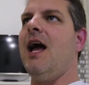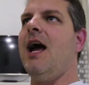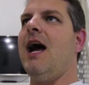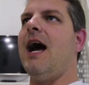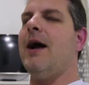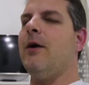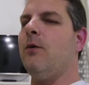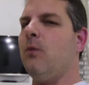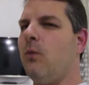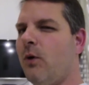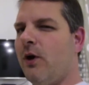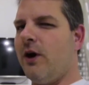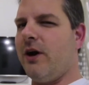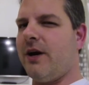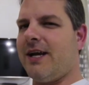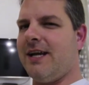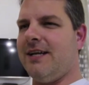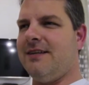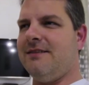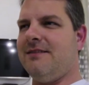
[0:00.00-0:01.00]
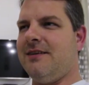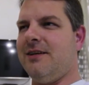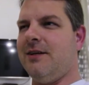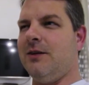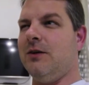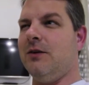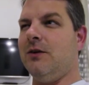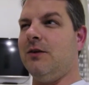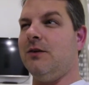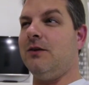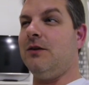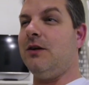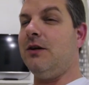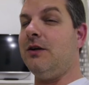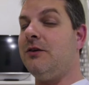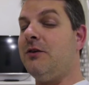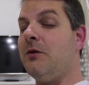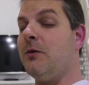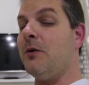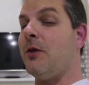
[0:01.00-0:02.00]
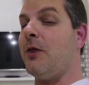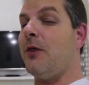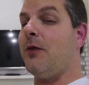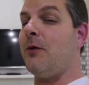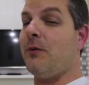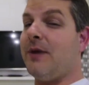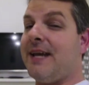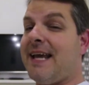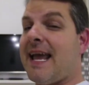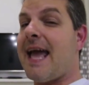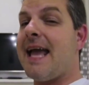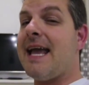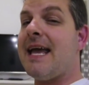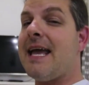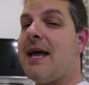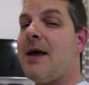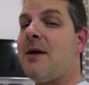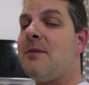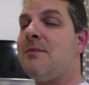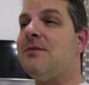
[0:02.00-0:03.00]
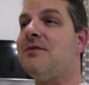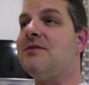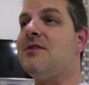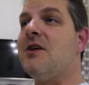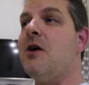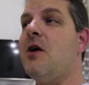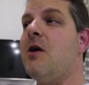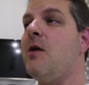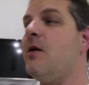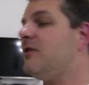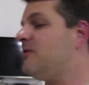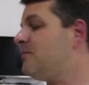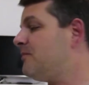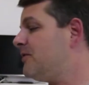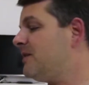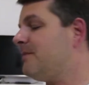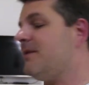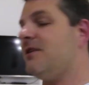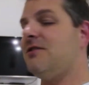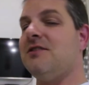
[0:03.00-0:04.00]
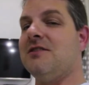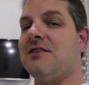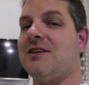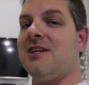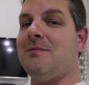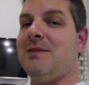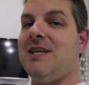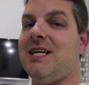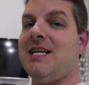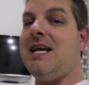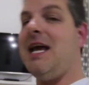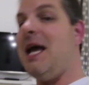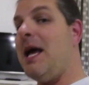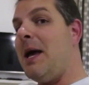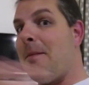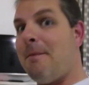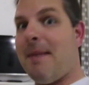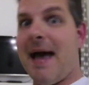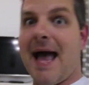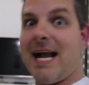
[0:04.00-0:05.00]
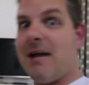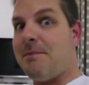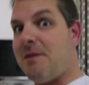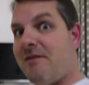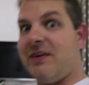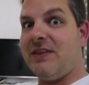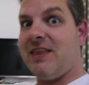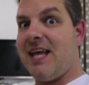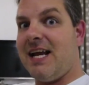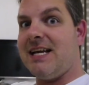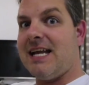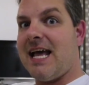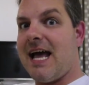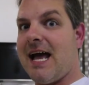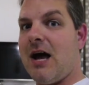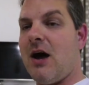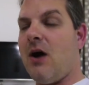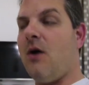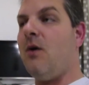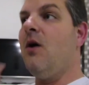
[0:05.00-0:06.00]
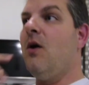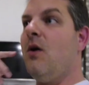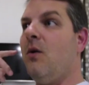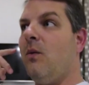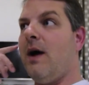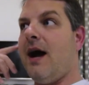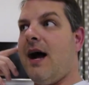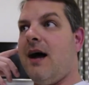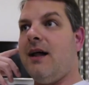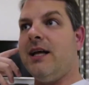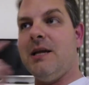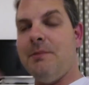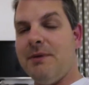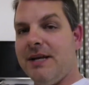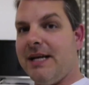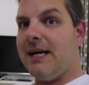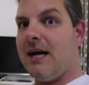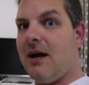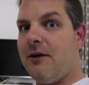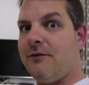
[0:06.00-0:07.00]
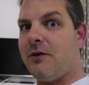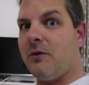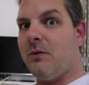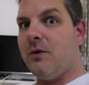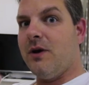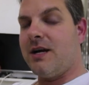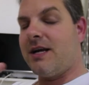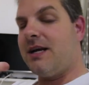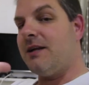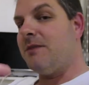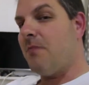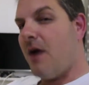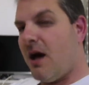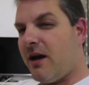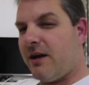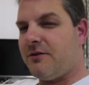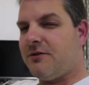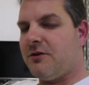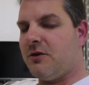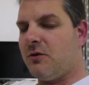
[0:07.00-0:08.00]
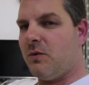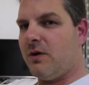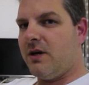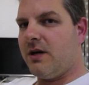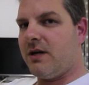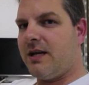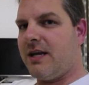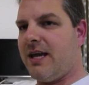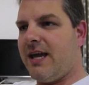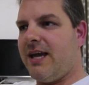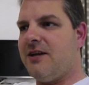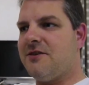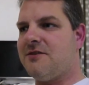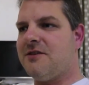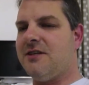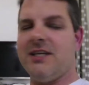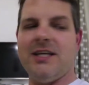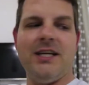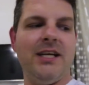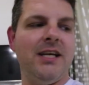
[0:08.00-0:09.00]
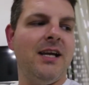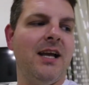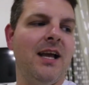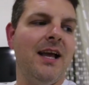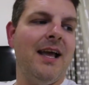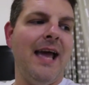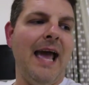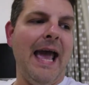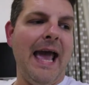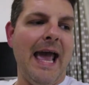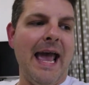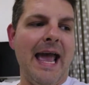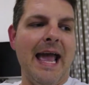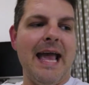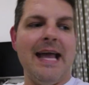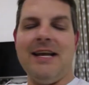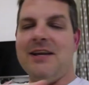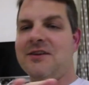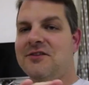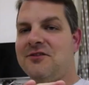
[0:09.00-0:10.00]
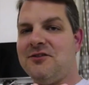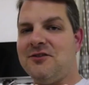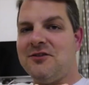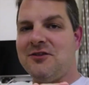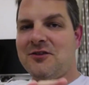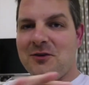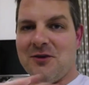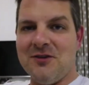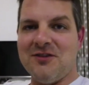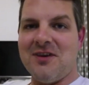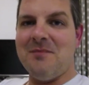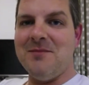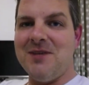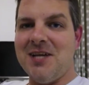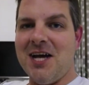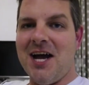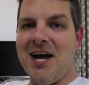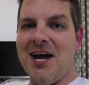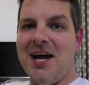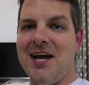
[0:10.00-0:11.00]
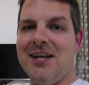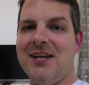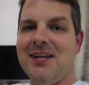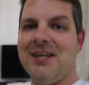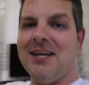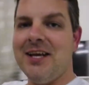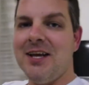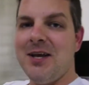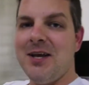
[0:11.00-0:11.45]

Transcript: I work until 2 or 3 a.m., so it's pretty much just gonna be pack up everything now while keeping an ear out for work and monitor work occasionally. And as soon as I'm done,